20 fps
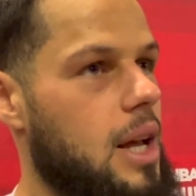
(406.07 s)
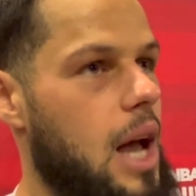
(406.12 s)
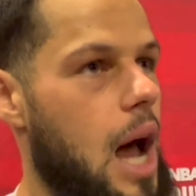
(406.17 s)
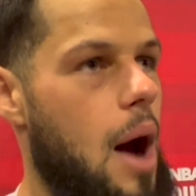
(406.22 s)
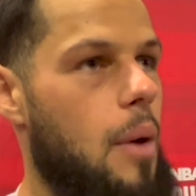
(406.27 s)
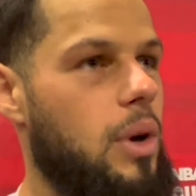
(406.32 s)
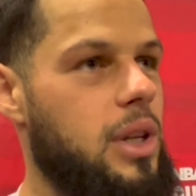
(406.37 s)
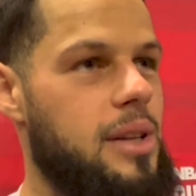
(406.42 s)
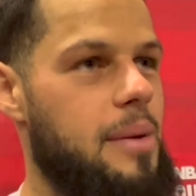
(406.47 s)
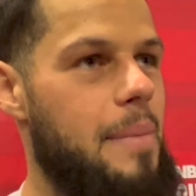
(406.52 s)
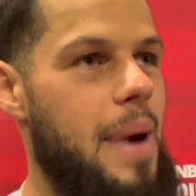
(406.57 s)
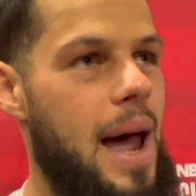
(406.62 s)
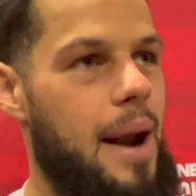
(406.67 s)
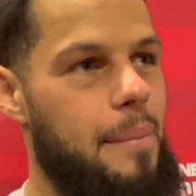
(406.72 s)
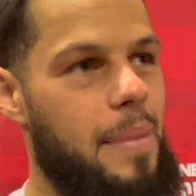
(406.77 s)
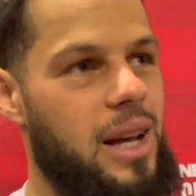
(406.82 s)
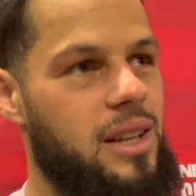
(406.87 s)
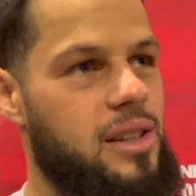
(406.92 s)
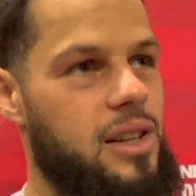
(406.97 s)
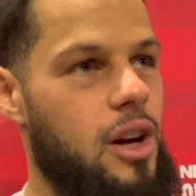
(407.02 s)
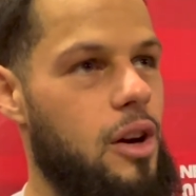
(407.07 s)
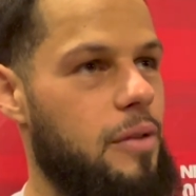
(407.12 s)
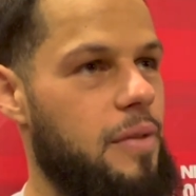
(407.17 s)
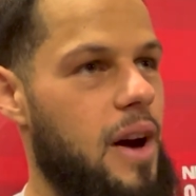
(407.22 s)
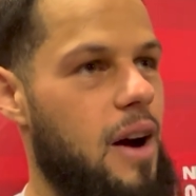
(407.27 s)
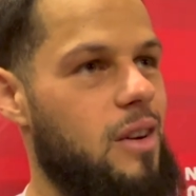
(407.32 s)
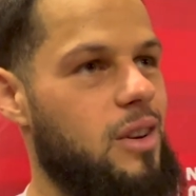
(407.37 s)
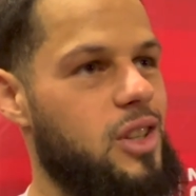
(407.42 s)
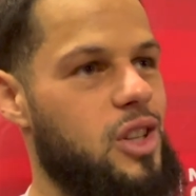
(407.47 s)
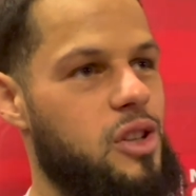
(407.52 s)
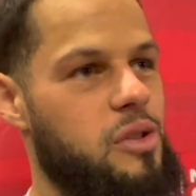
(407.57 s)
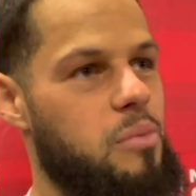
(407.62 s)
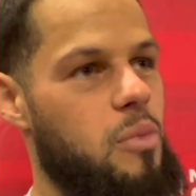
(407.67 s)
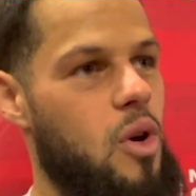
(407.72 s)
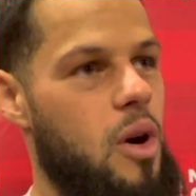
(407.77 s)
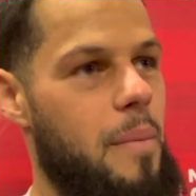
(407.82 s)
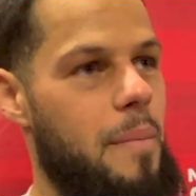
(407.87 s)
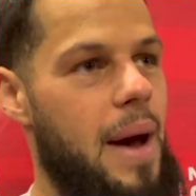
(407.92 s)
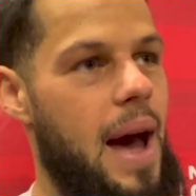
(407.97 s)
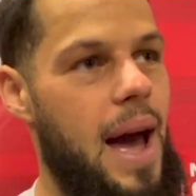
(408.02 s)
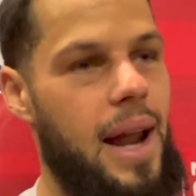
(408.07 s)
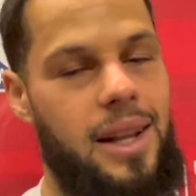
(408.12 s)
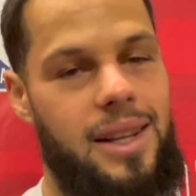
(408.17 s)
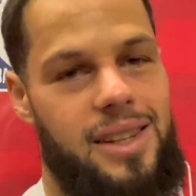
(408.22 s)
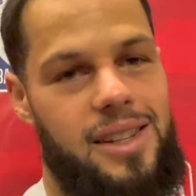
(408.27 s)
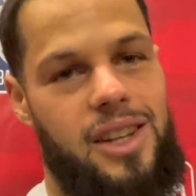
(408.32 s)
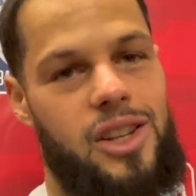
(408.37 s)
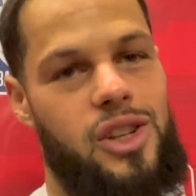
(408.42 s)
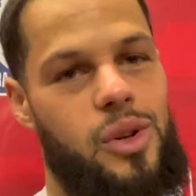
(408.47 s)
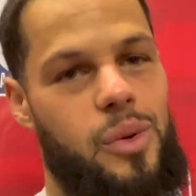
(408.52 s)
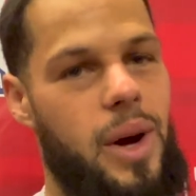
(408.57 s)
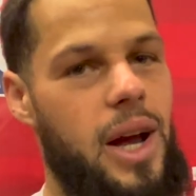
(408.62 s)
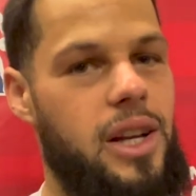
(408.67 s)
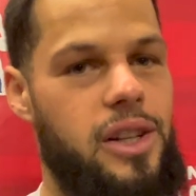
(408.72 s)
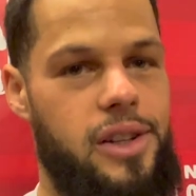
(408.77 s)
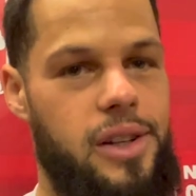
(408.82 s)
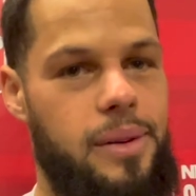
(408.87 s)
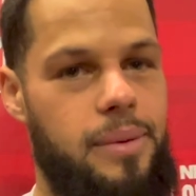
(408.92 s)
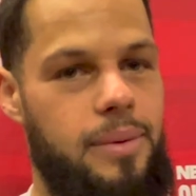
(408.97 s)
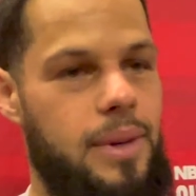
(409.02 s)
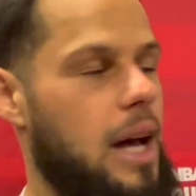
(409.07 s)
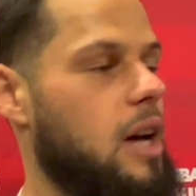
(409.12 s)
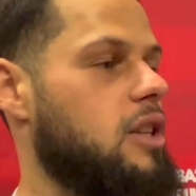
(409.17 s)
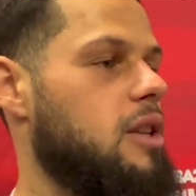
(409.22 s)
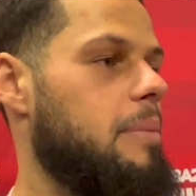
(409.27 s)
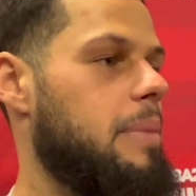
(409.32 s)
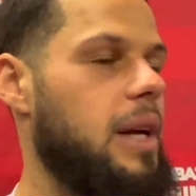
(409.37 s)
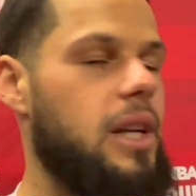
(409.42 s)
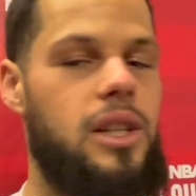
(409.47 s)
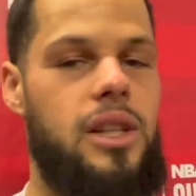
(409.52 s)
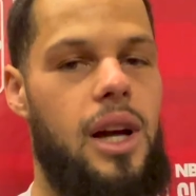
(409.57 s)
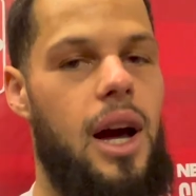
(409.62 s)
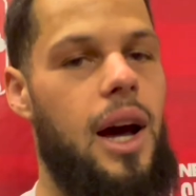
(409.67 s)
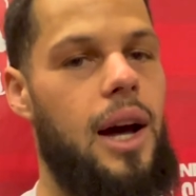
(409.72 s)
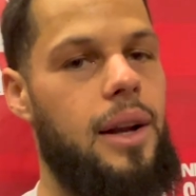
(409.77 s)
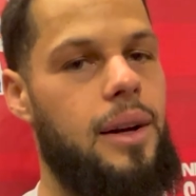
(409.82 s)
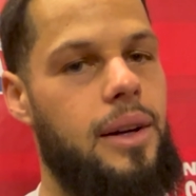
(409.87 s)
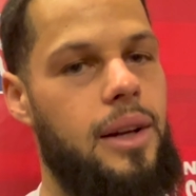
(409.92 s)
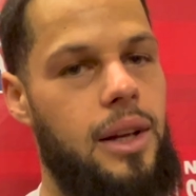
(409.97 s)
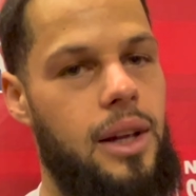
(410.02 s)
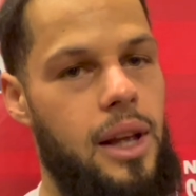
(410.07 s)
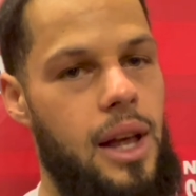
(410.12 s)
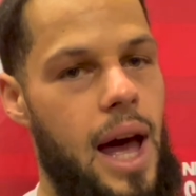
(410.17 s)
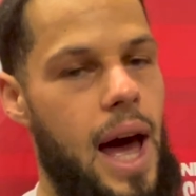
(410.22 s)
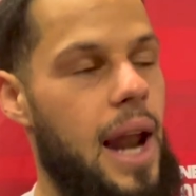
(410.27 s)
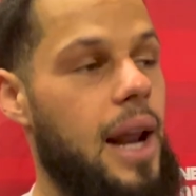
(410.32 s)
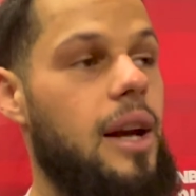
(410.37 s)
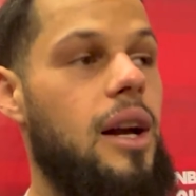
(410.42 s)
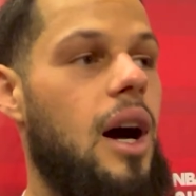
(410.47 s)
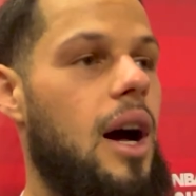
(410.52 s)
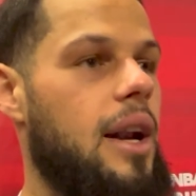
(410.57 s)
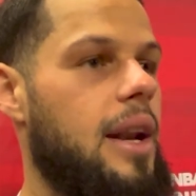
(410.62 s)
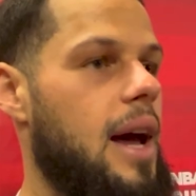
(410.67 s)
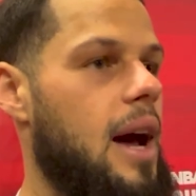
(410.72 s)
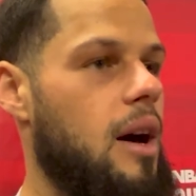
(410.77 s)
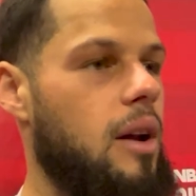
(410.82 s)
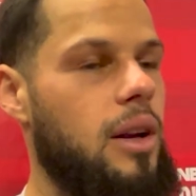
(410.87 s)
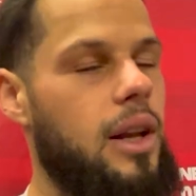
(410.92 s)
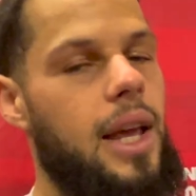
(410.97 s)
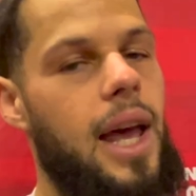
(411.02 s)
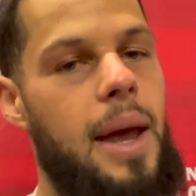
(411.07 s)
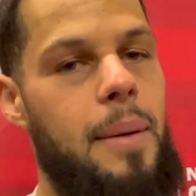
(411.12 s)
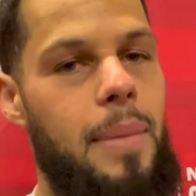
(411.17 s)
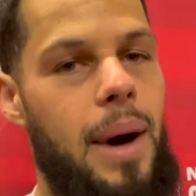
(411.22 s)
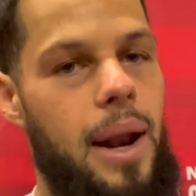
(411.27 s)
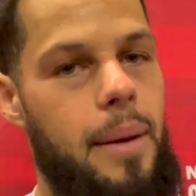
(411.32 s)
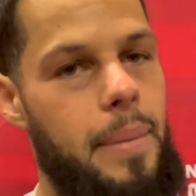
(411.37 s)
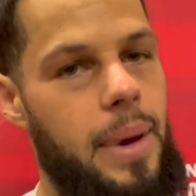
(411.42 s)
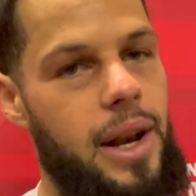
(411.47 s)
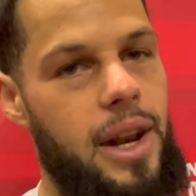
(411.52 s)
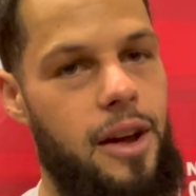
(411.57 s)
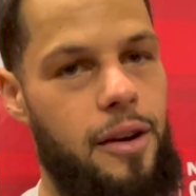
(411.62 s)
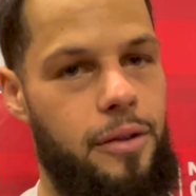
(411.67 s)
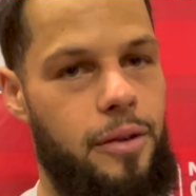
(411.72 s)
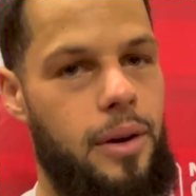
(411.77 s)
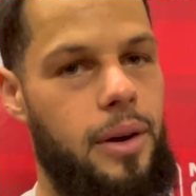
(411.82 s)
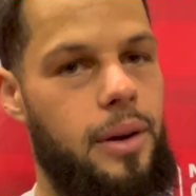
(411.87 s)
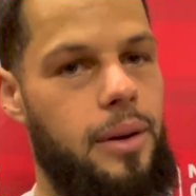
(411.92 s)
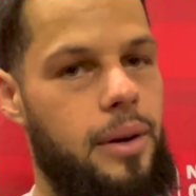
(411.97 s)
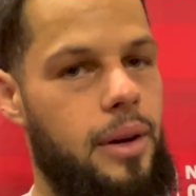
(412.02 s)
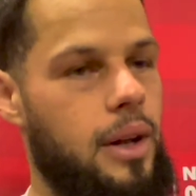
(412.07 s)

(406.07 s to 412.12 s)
I wasn't mad at myself, I was just more mad at the situation. That was a big shot. Had it gone down, the game might have been different.